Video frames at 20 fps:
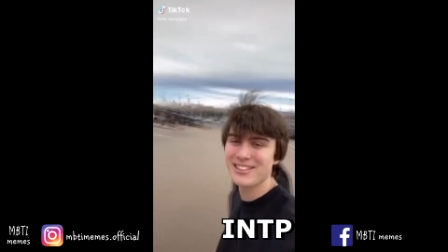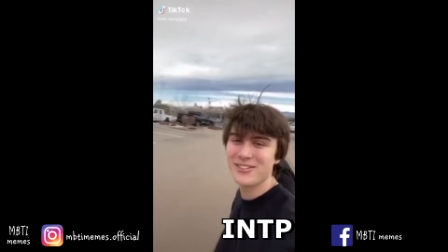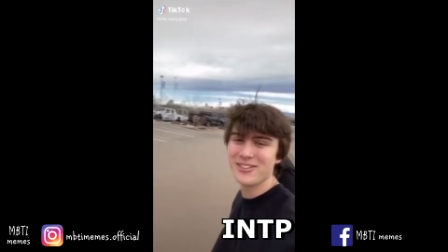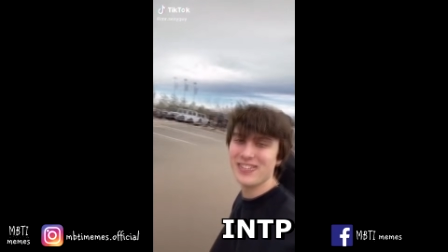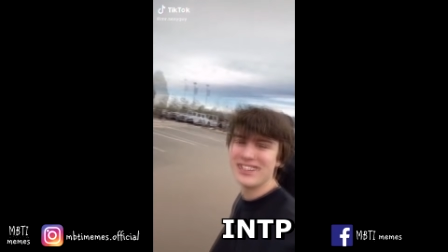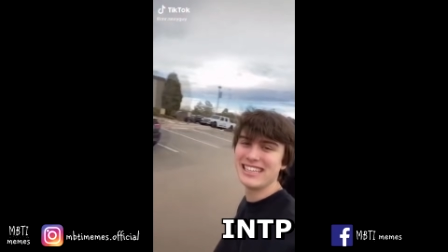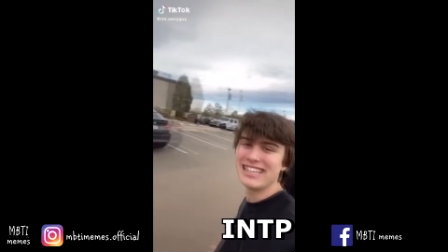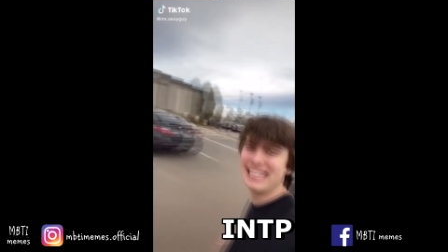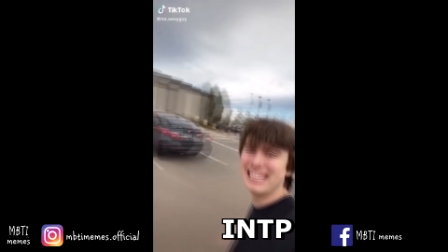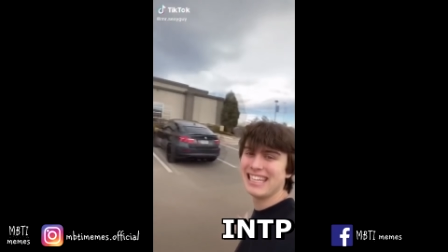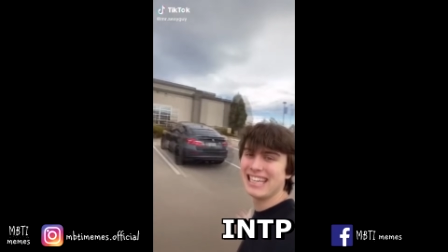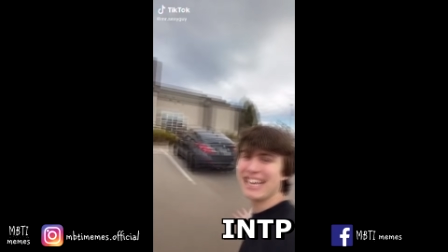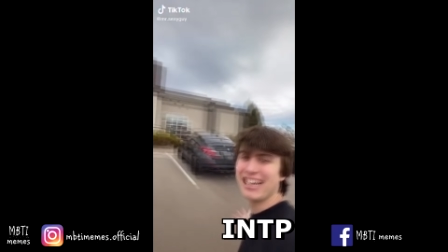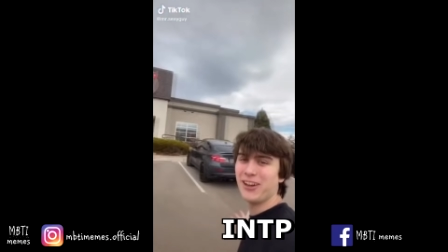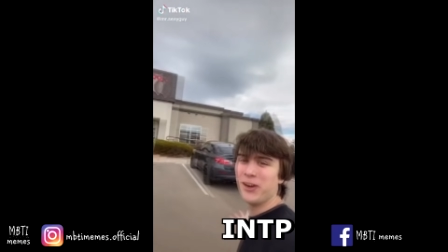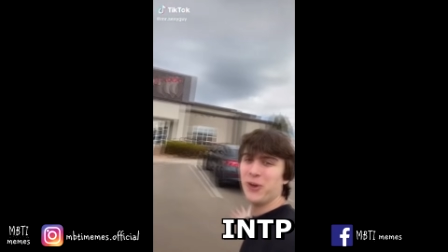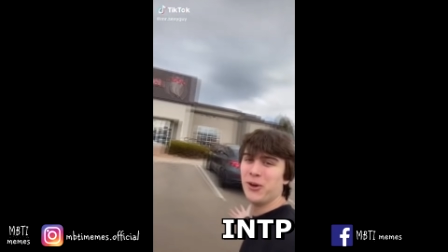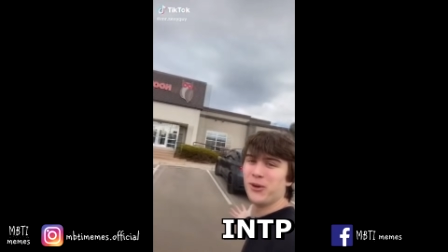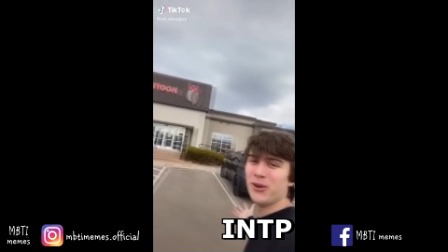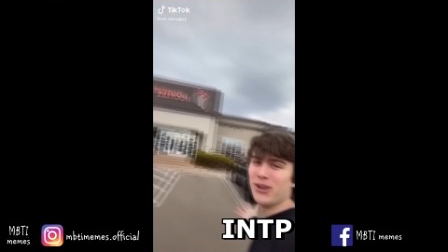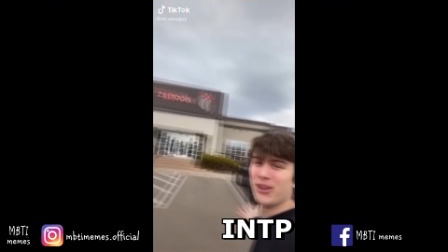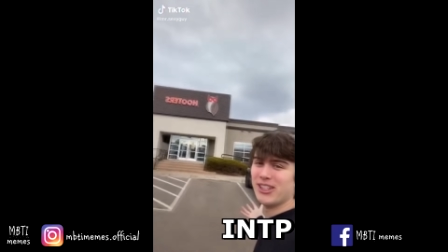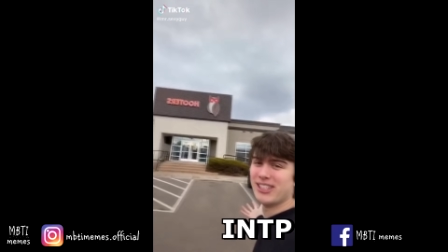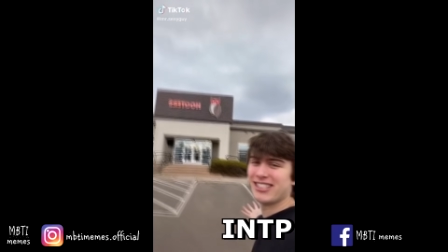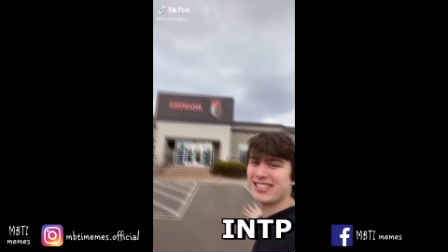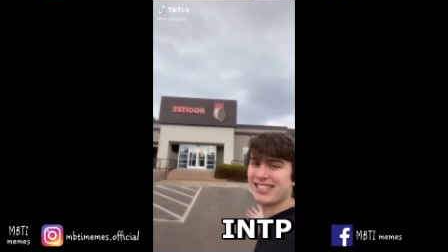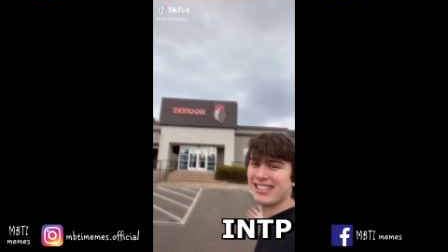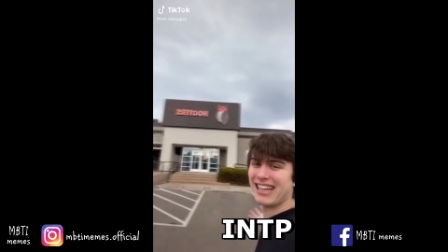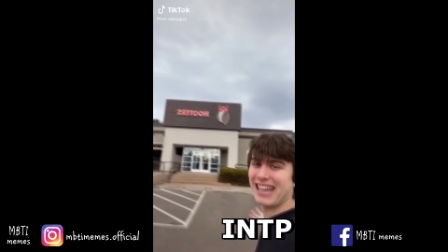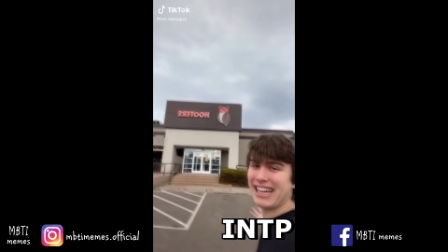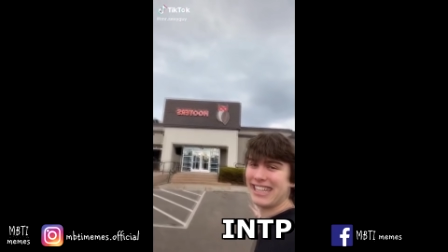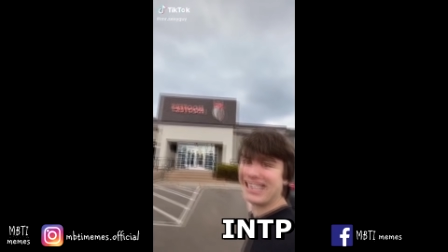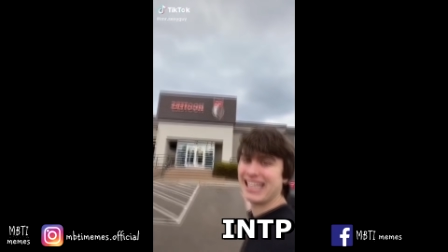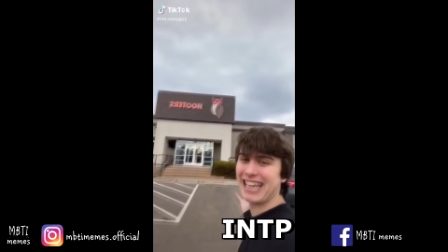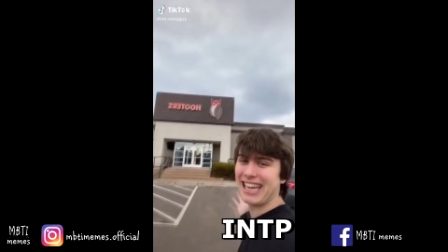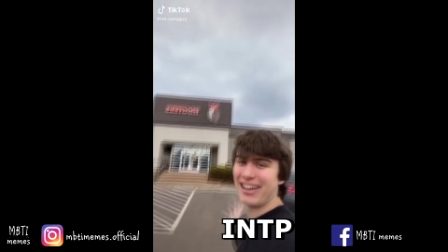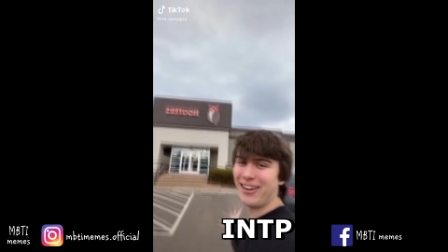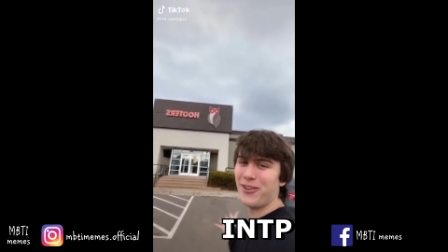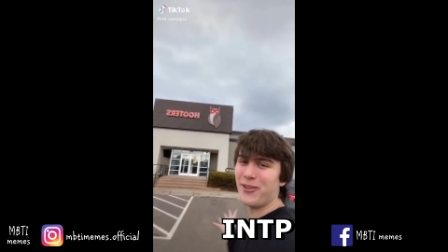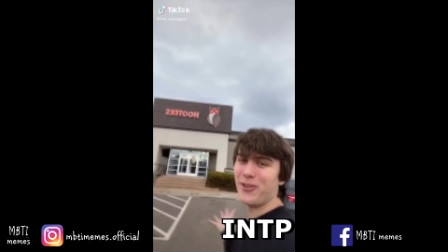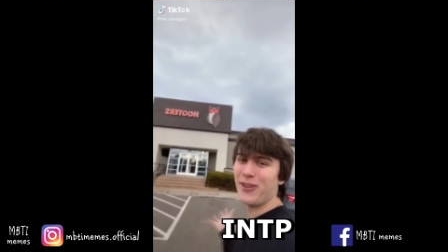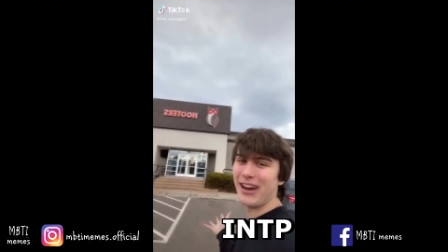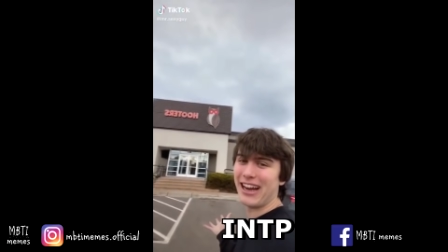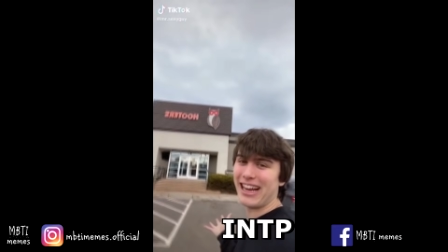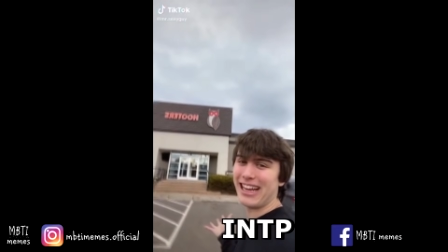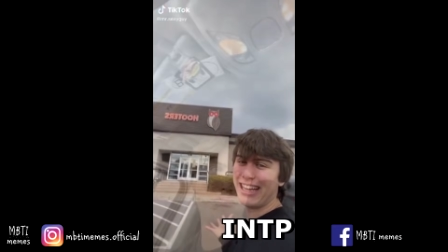Eating at Hooters. I can't wait.